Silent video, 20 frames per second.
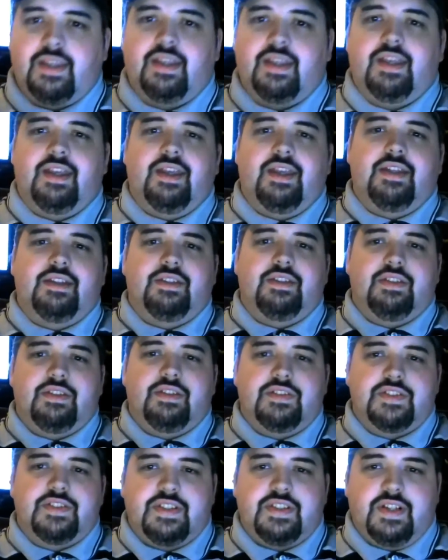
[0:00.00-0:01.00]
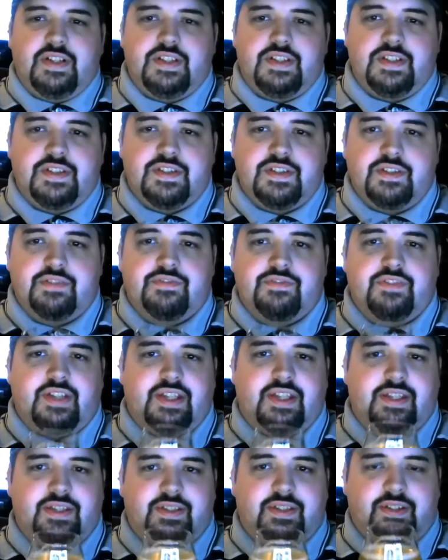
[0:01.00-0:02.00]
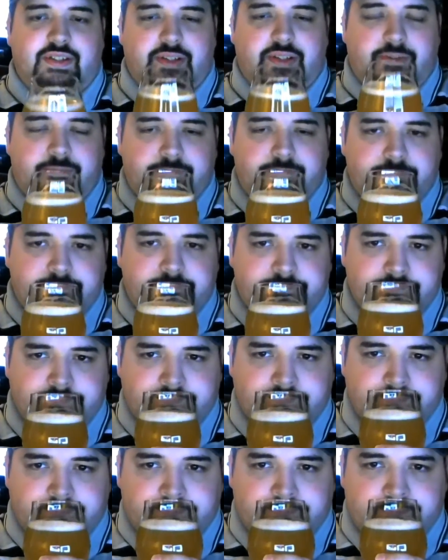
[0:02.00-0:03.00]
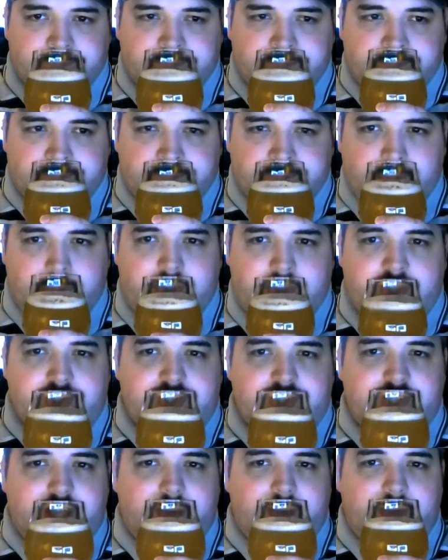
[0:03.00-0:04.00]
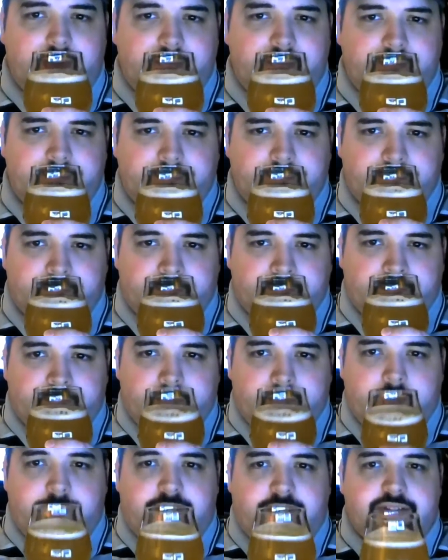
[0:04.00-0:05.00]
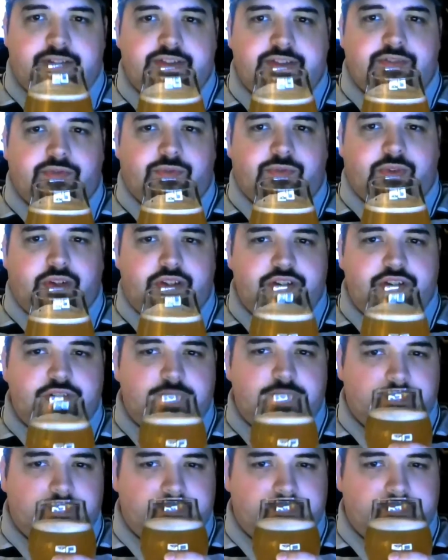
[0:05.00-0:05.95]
And there's a touches of like, I mean, there's lemon, maybe hints of orange.